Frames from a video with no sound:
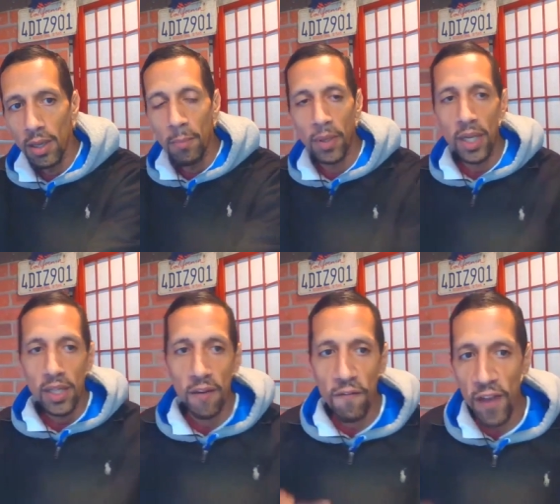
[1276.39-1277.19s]
But
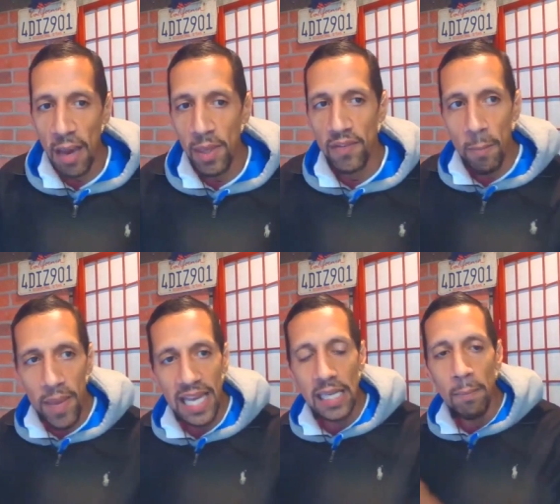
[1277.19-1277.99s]
the family of the
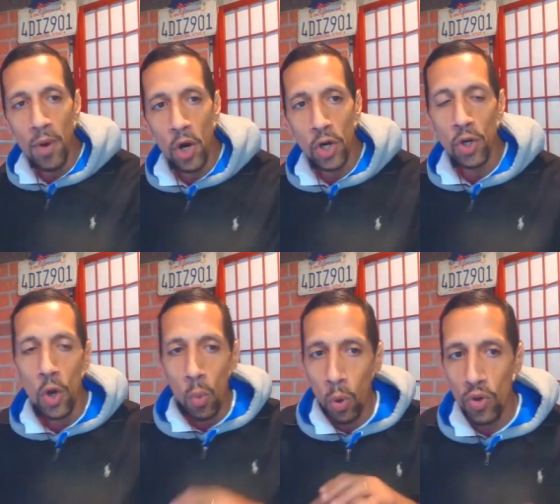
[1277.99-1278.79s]
man he murdered
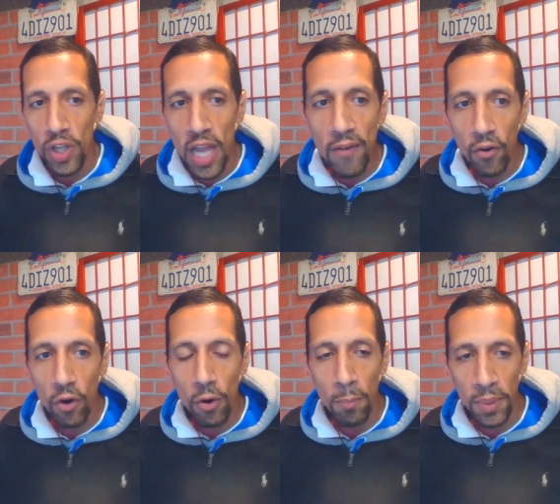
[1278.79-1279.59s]
will
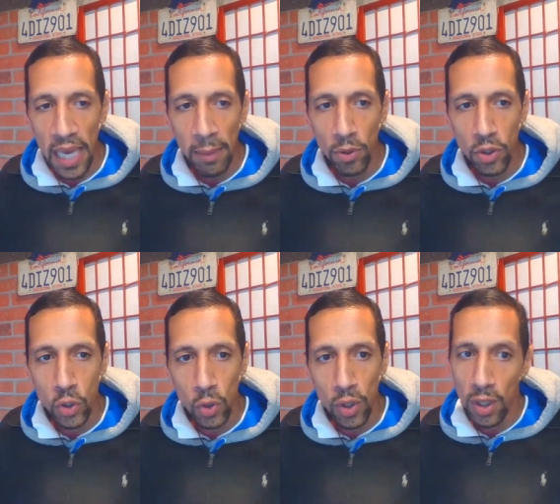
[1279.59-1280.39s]
never be able
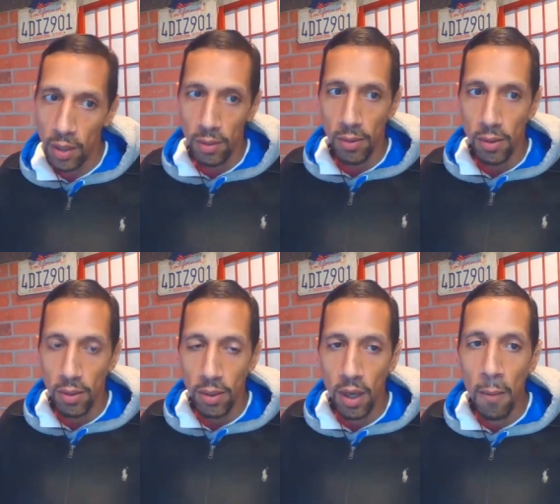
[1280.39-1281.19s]
to
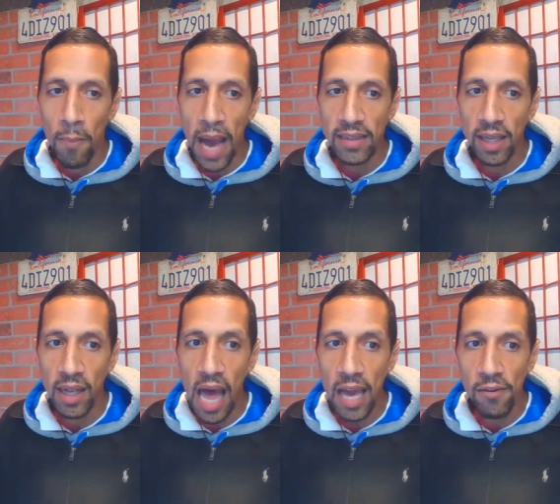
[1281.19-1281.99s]
come back to
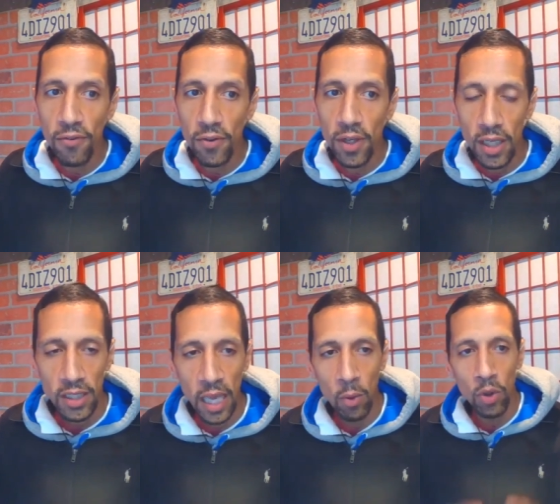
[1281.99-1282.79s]
life
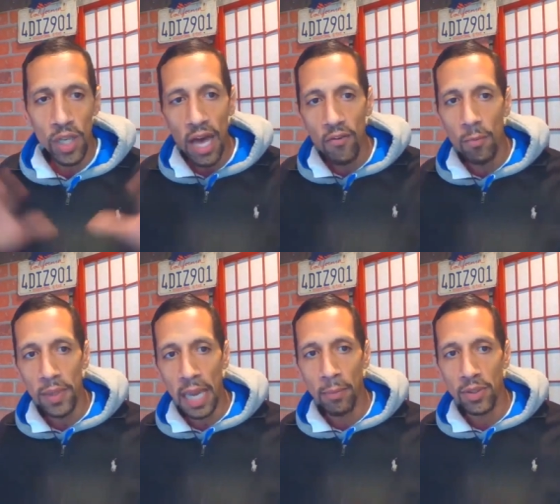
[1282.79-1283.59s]
they will never
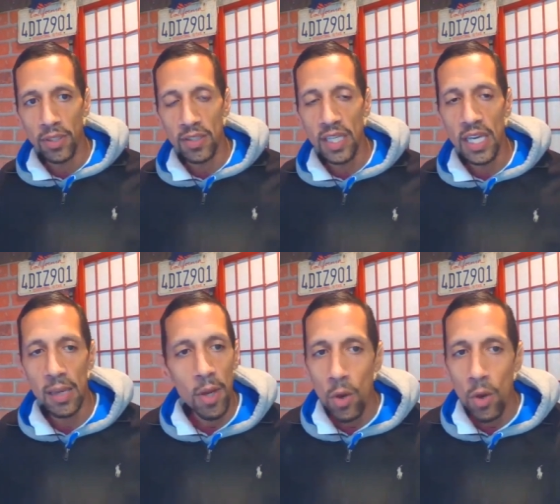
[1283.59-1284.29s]
be able to see him.